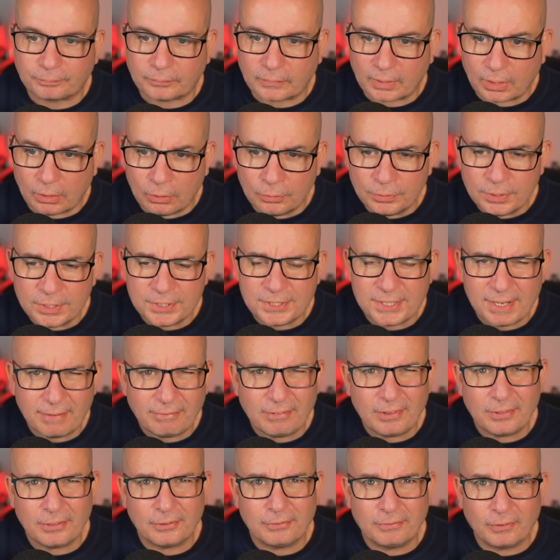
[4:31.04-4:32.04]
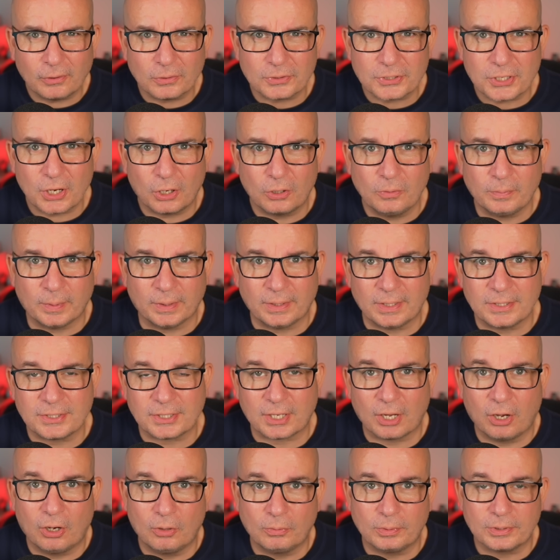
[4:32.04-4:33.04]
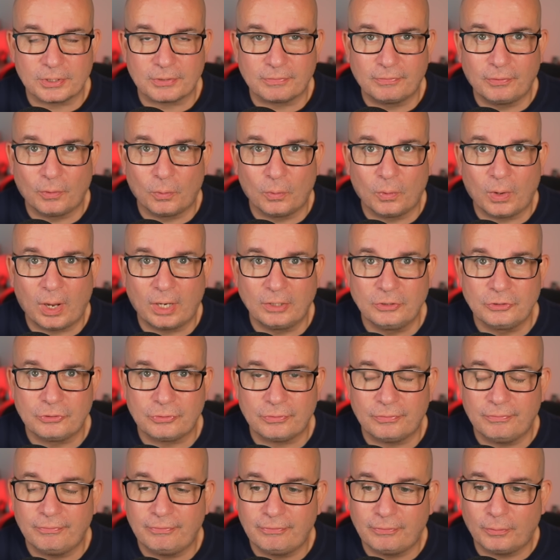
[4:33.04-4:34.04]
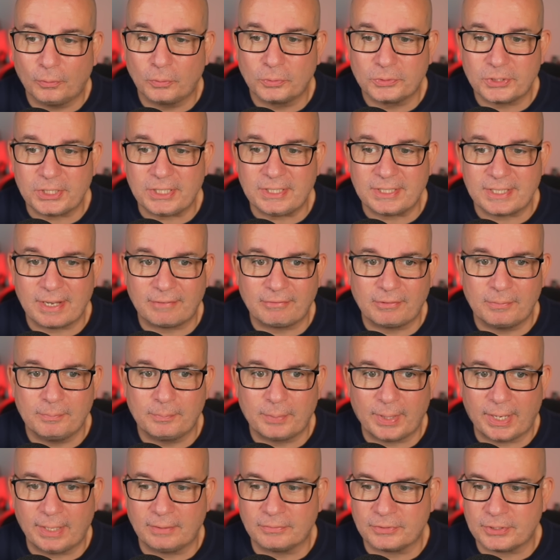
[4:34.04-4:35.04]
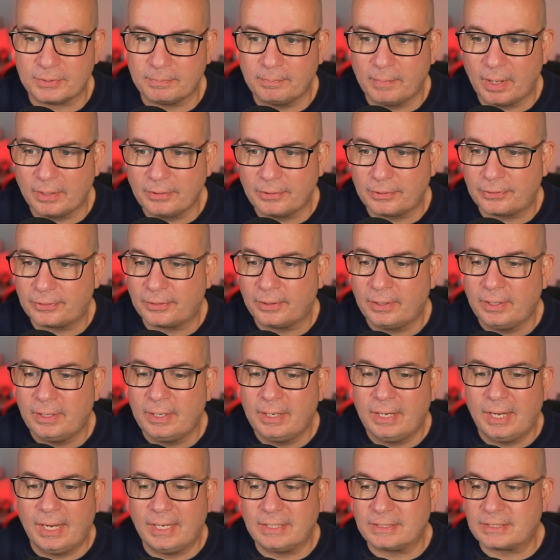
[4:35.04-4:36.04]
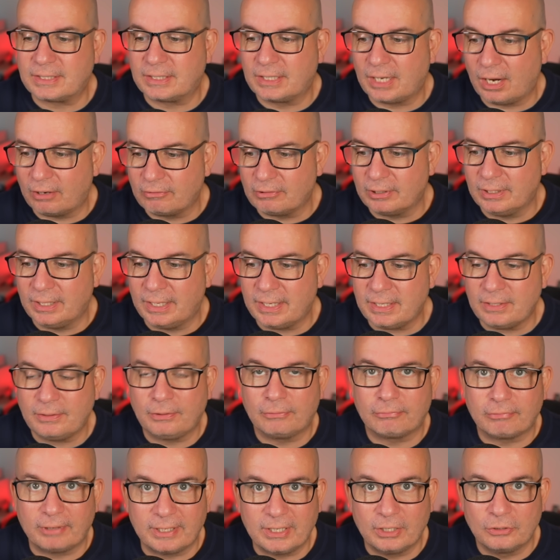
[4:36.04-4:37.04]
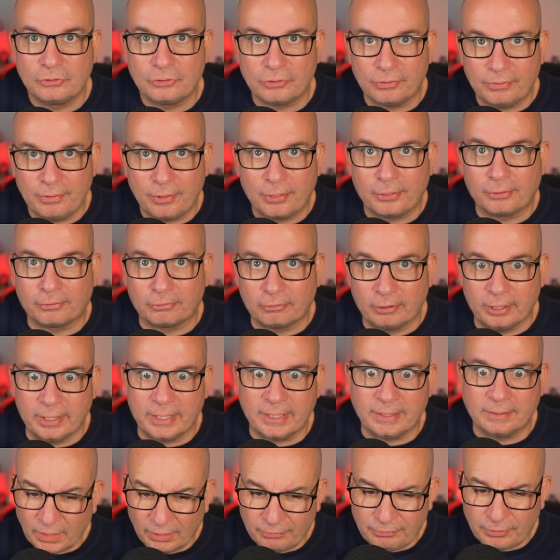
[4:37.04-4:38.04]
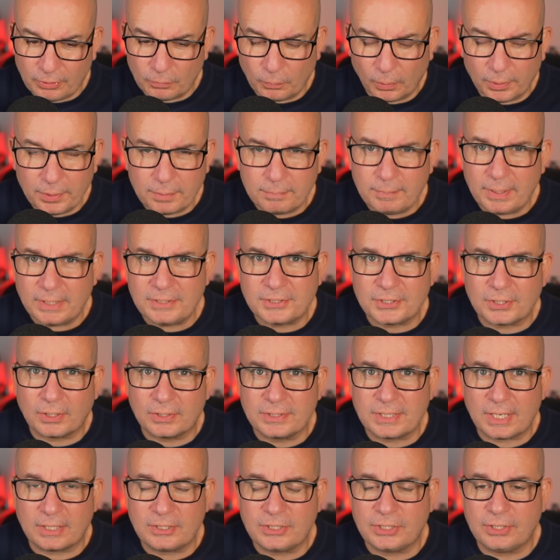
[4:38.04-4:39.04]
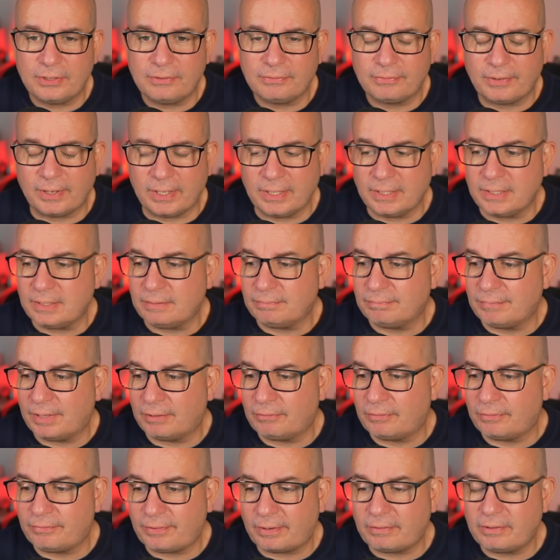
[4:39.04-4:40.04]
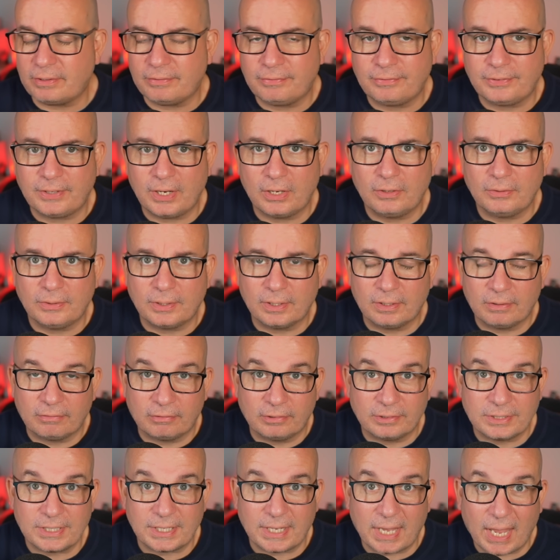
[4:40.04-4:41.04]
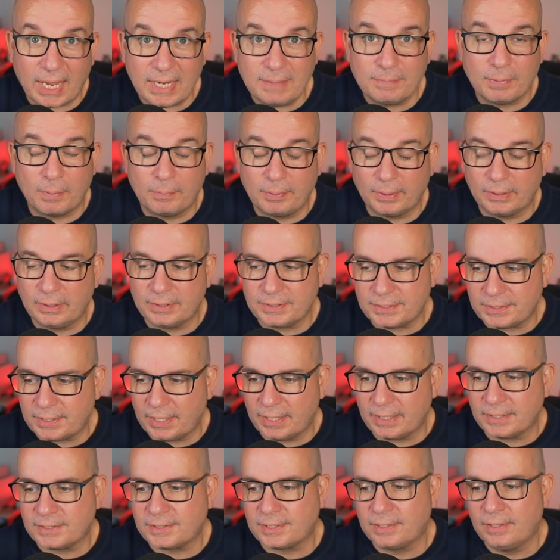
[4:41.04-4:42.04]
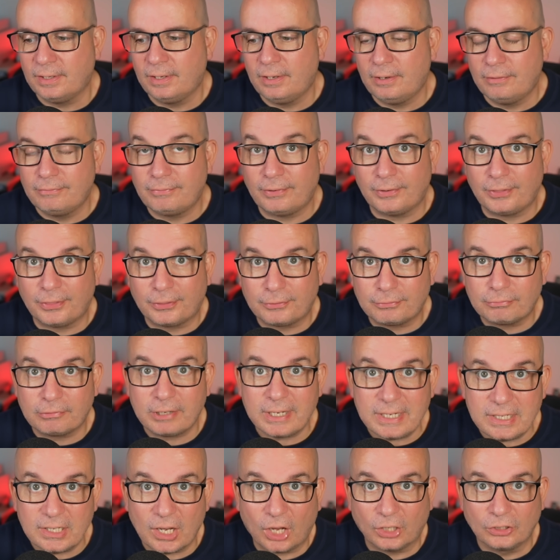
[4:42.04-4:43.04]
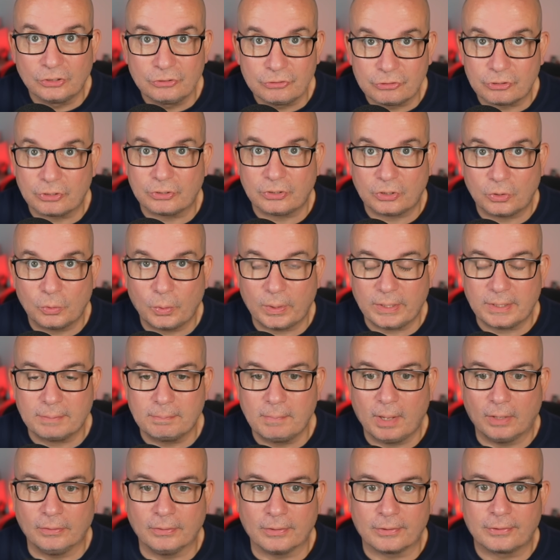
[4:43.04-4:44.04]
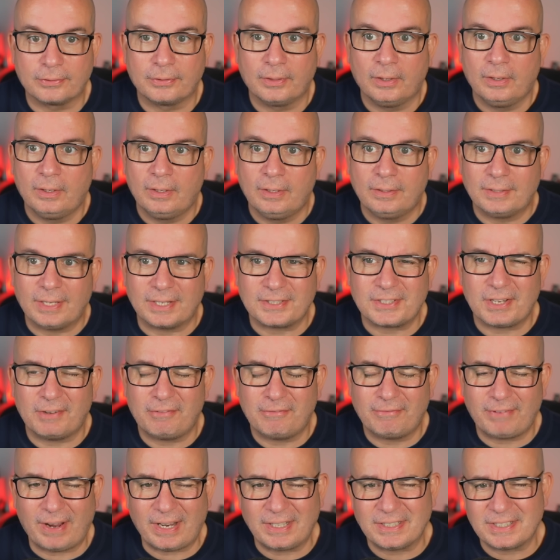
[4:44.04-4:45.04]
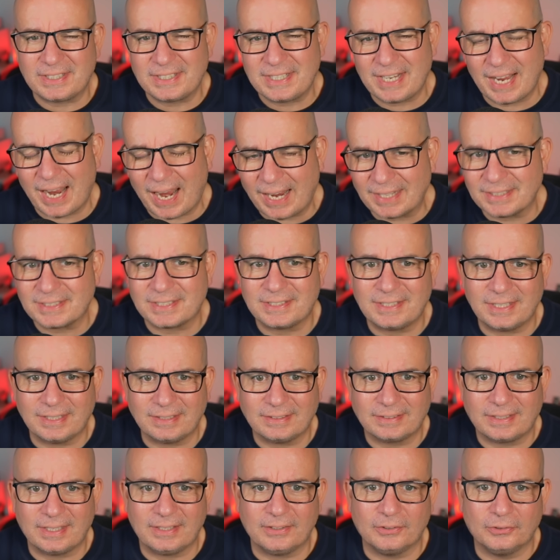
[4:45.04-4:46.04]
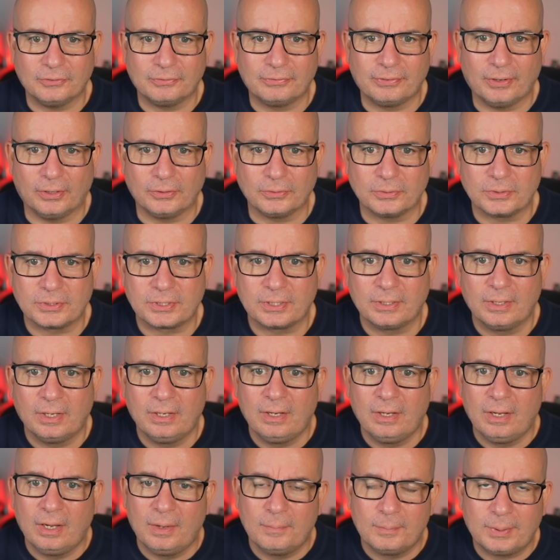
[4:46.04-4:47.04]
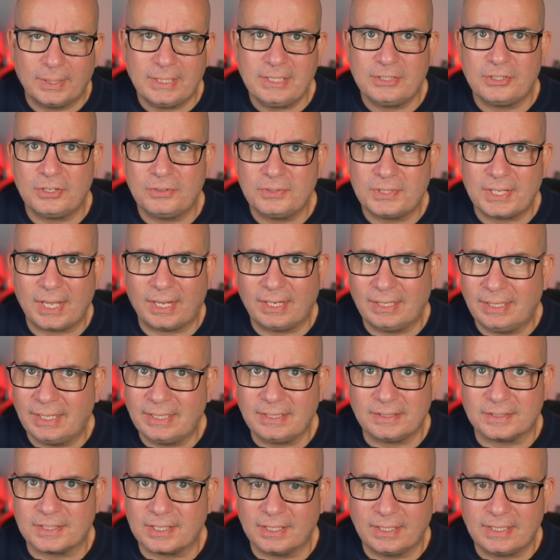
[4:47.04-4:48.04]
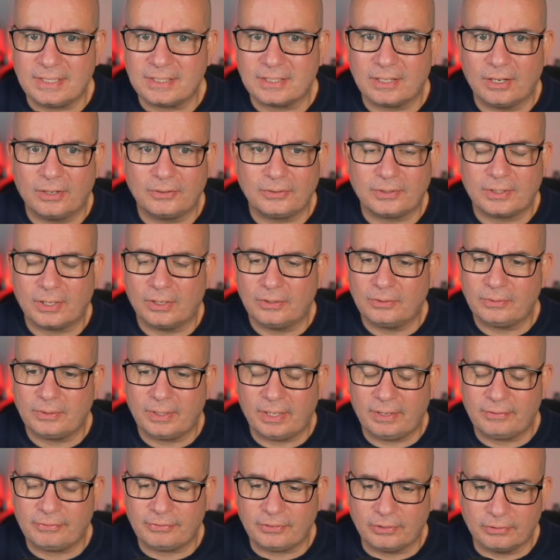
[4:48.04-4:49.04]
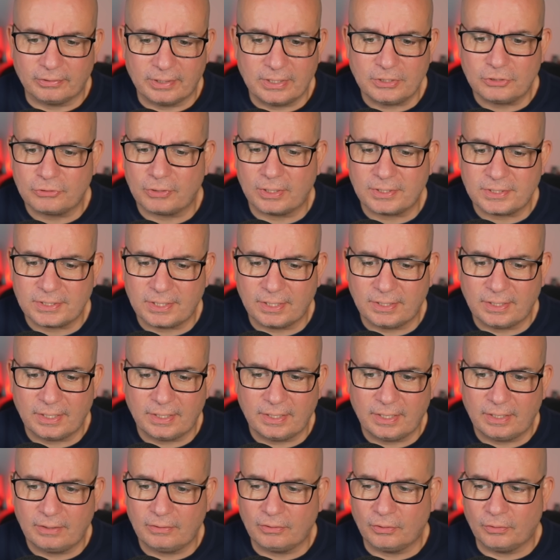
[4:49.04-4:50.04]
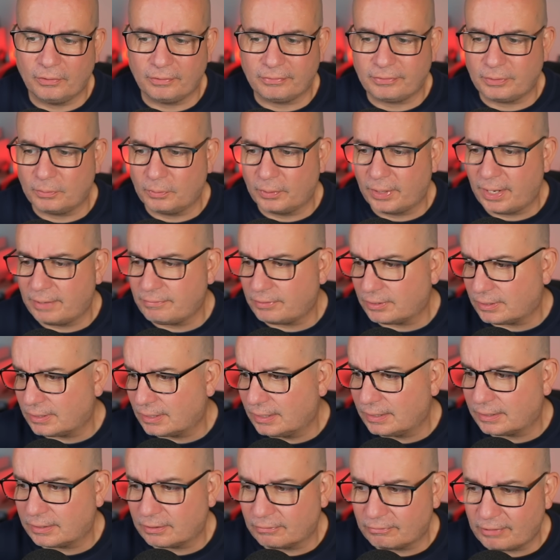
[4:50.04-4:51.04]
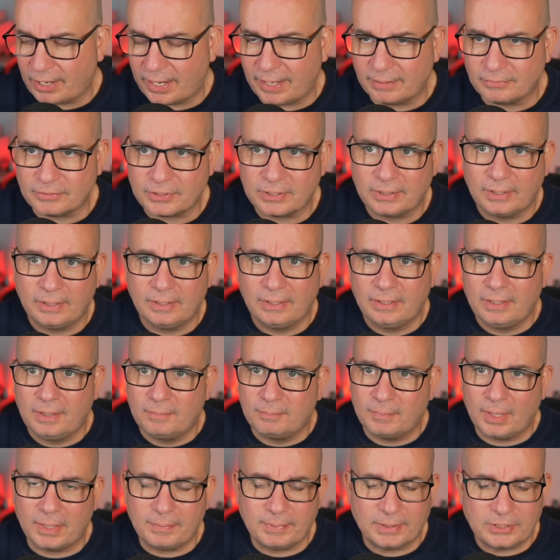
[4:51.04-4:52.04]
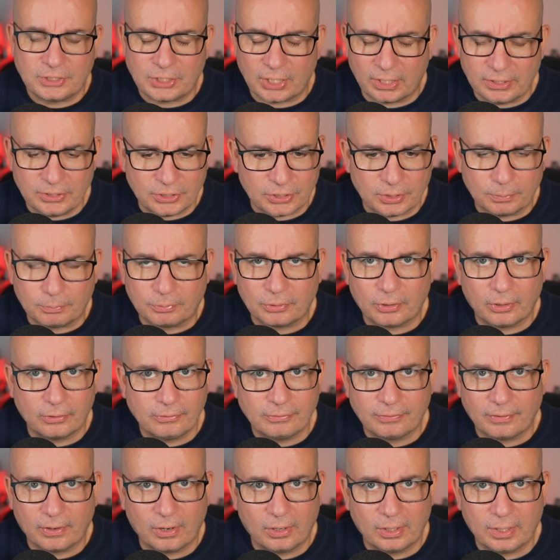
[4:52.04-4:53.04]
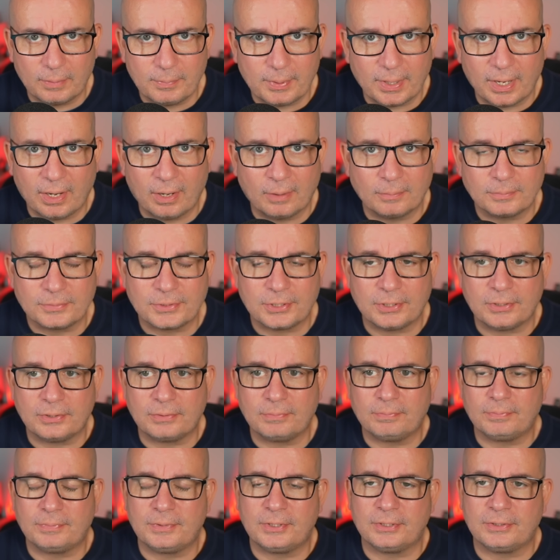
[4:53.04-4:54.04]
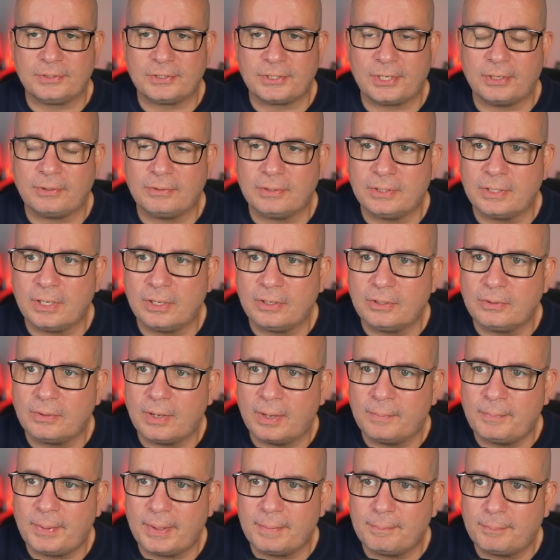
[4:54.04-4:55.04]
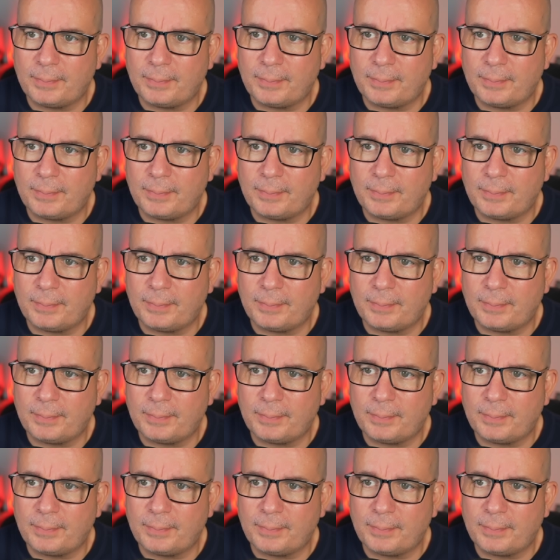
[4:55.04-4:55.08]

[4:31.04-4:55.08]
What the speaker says: On the 7th of October, this car was £447 a month. It's currently 303. If you want a mid-size SUV, there are very few that are as capable as this for 300 quid a month. That's a fantastic deal, folks. Please use that link to LeaseLoco if you're interested in it, or if you want to have a click around, maybe change the profile a bit up to suit you a bit